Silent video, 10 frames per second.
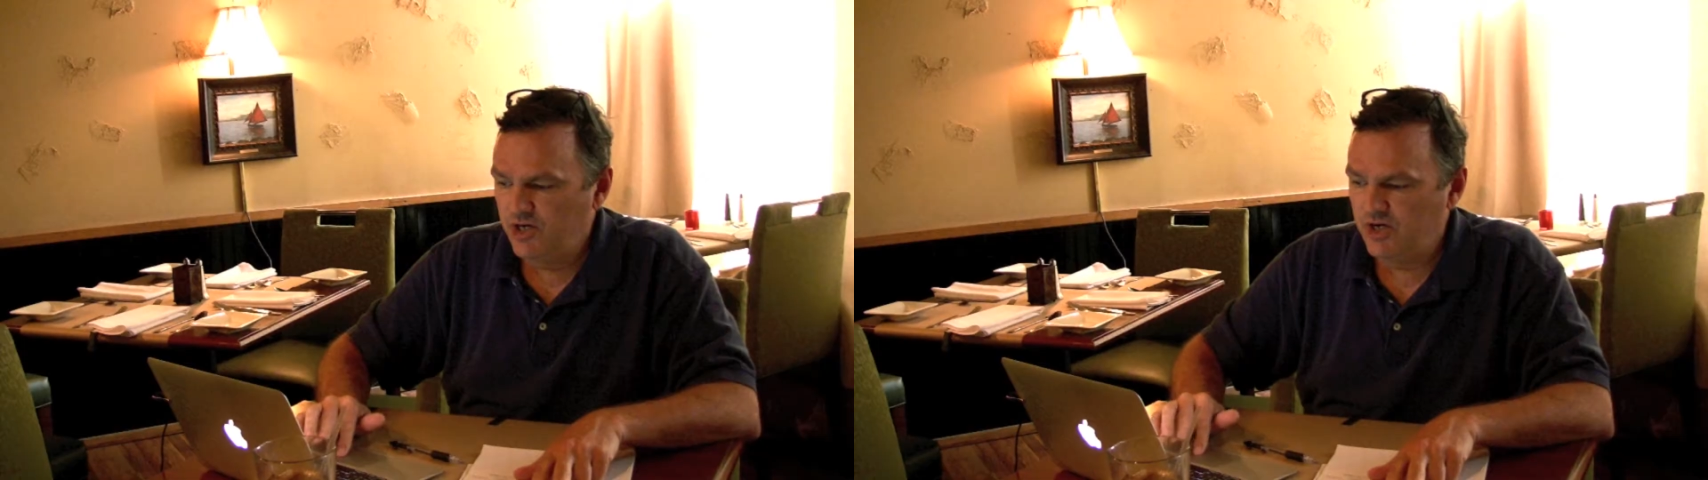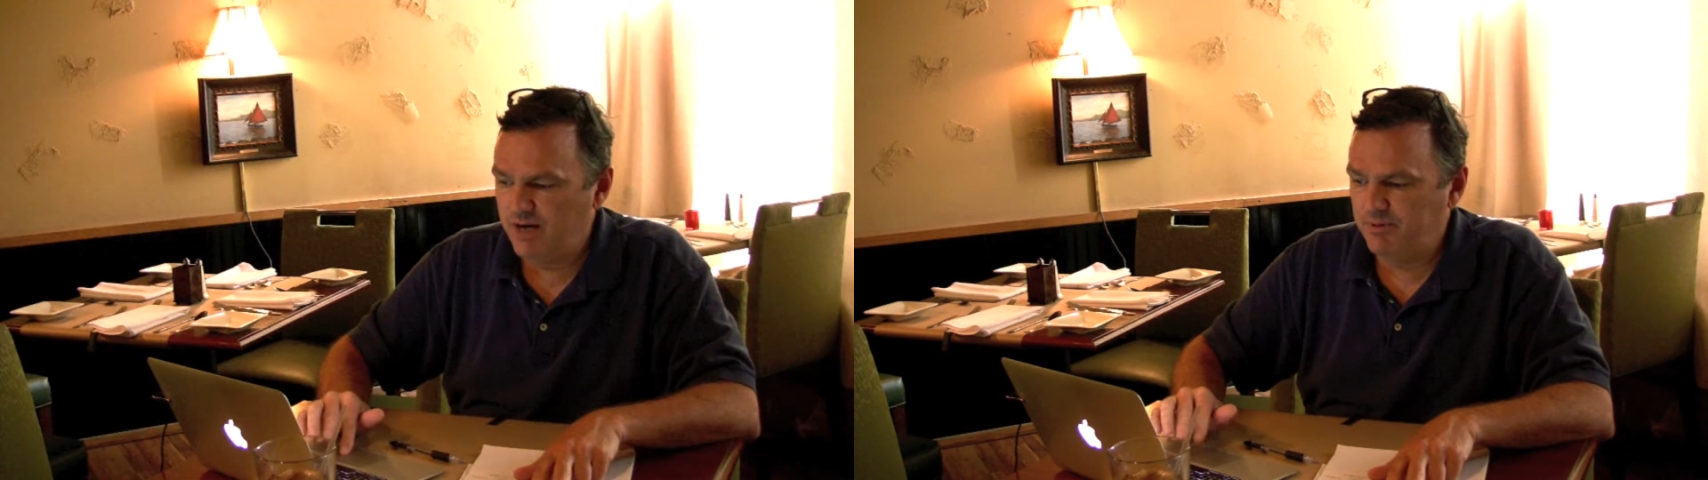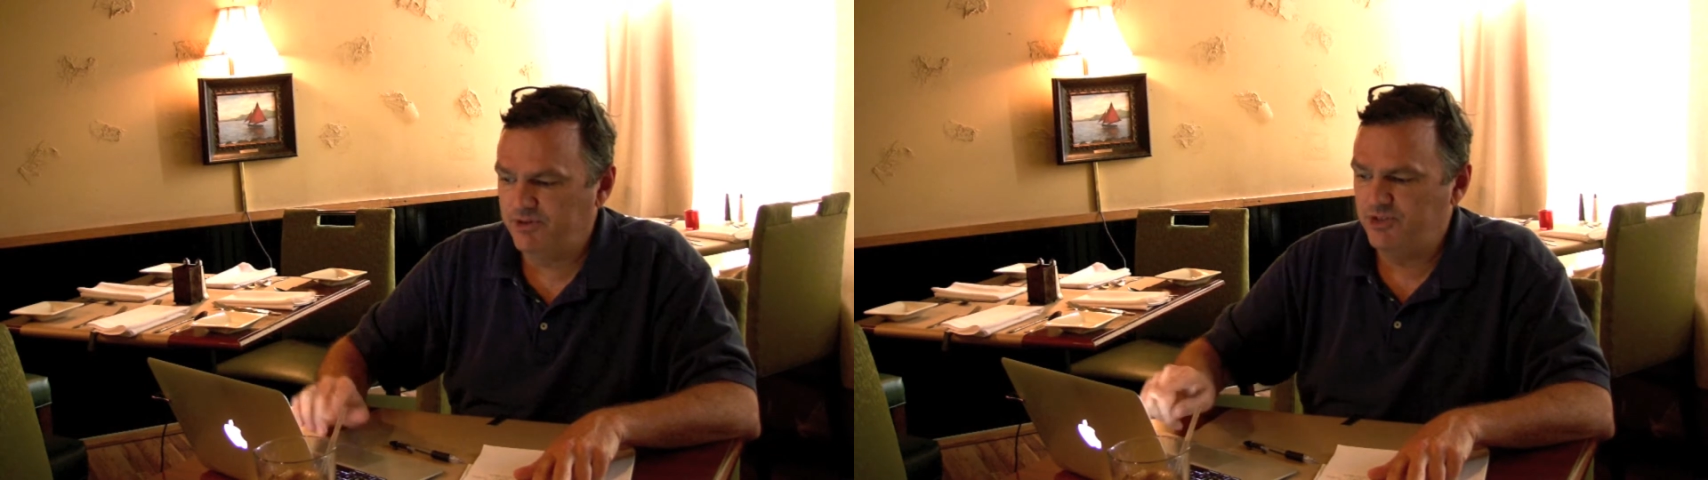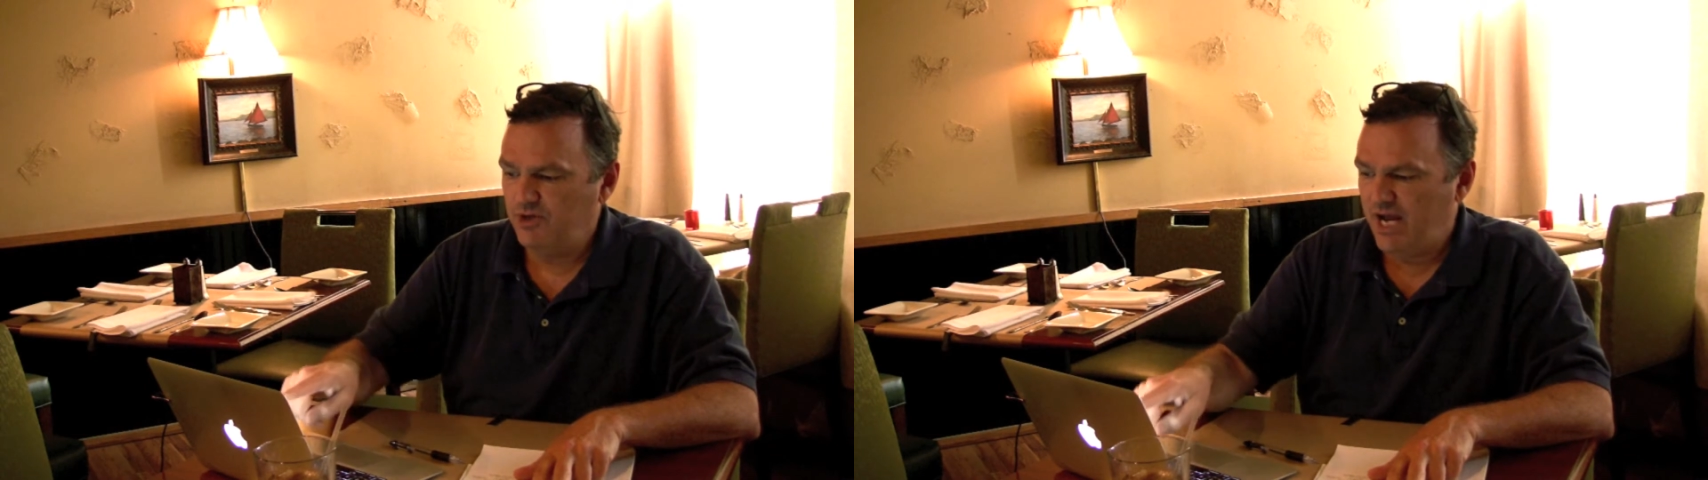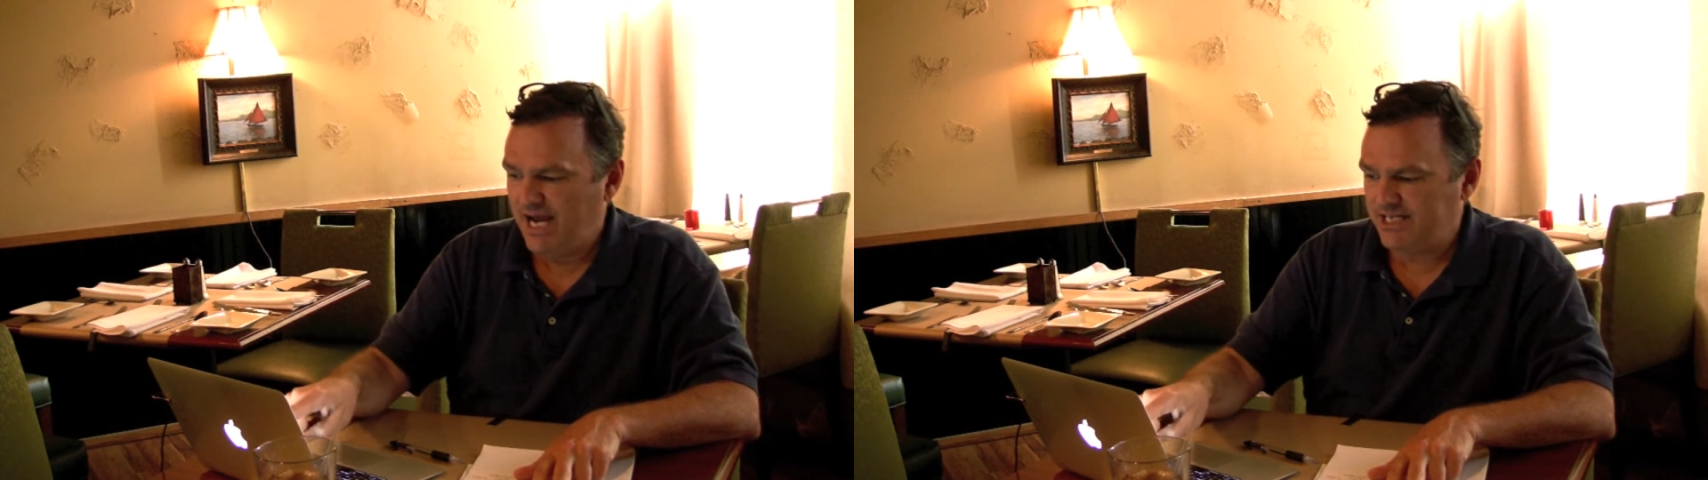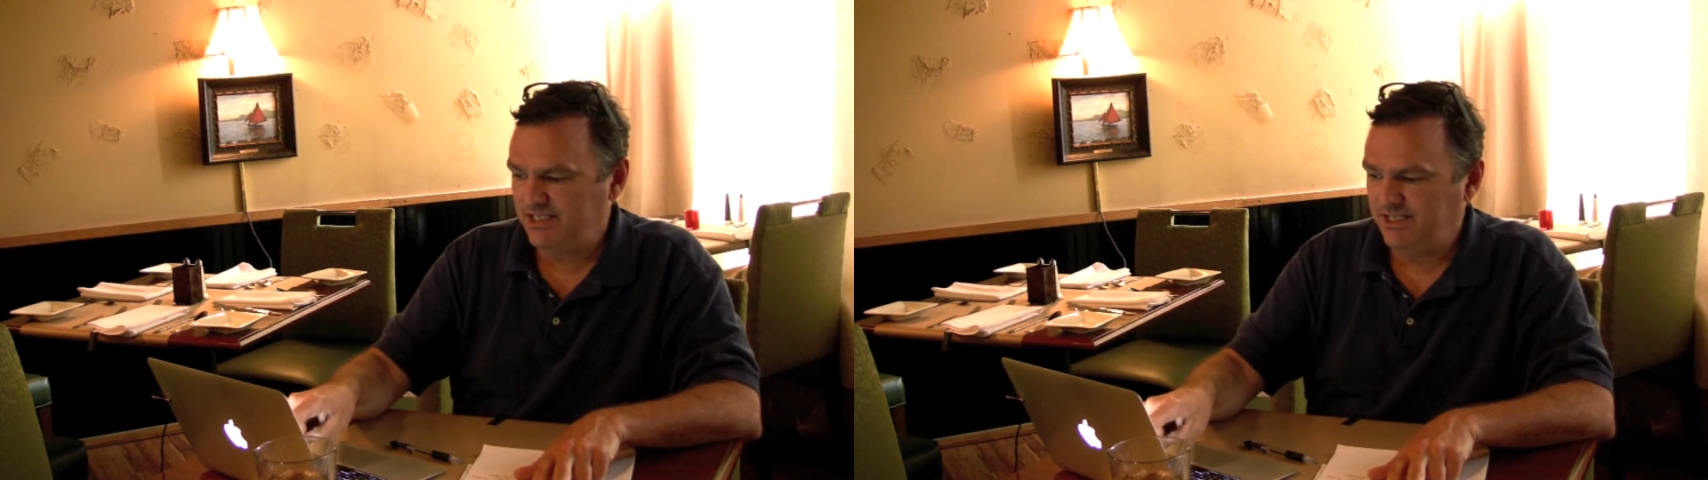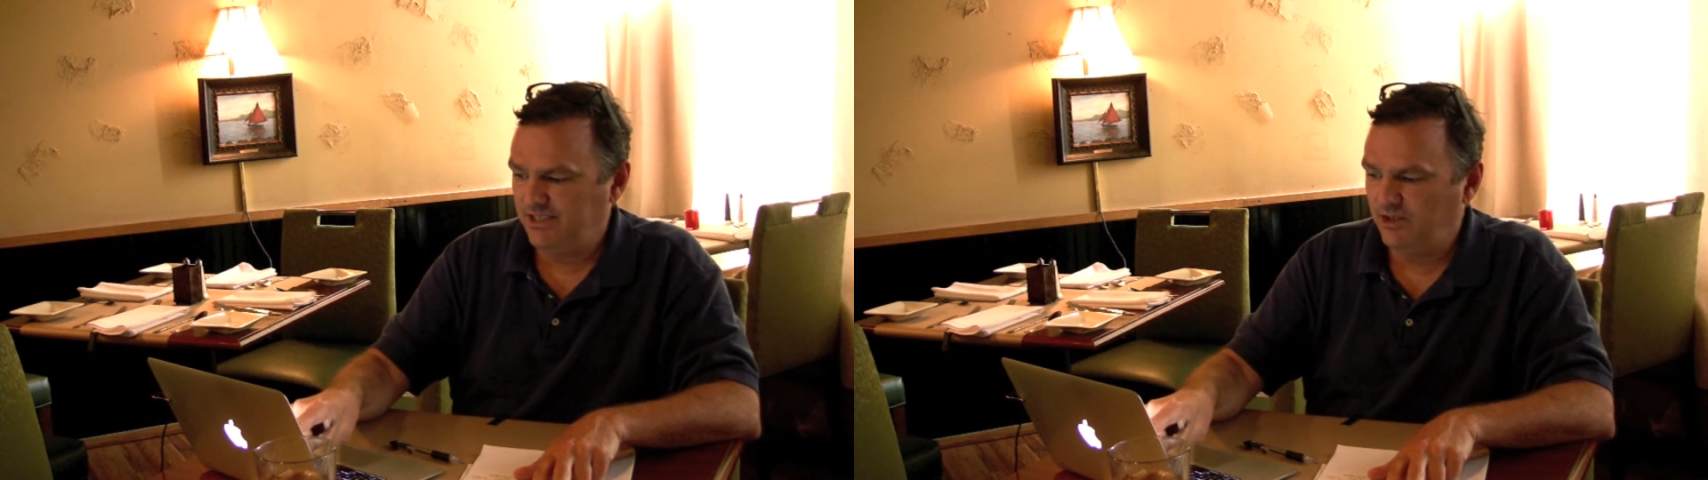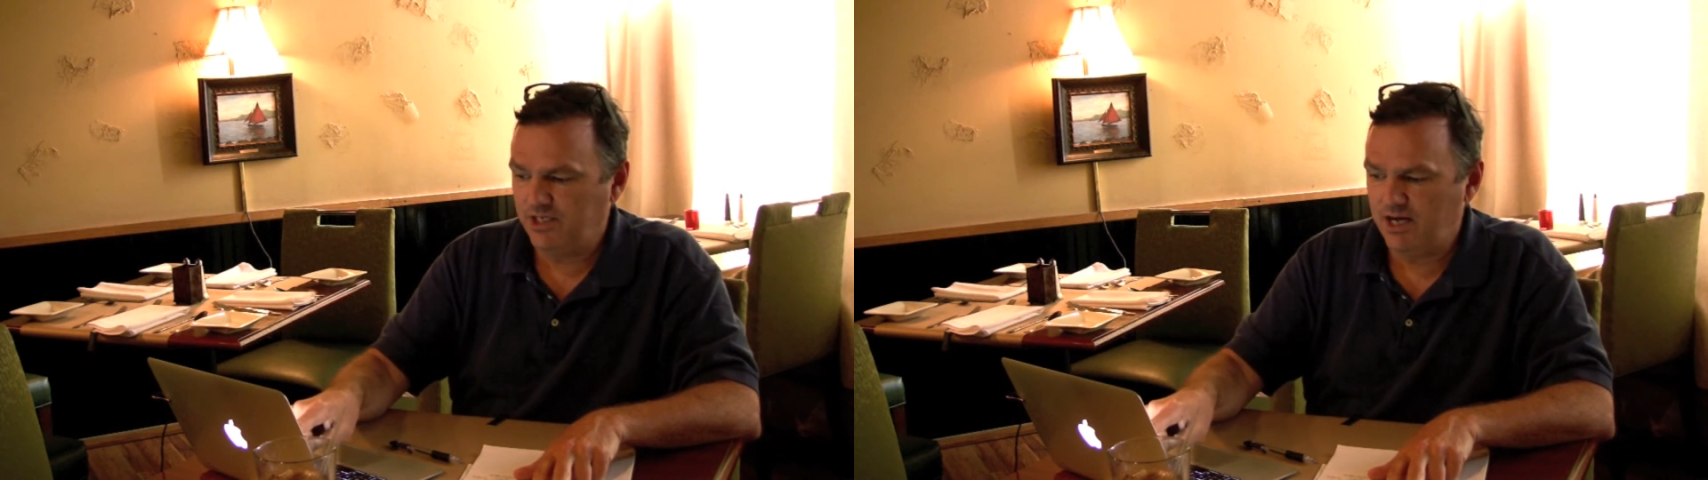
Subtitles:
You're able to actually look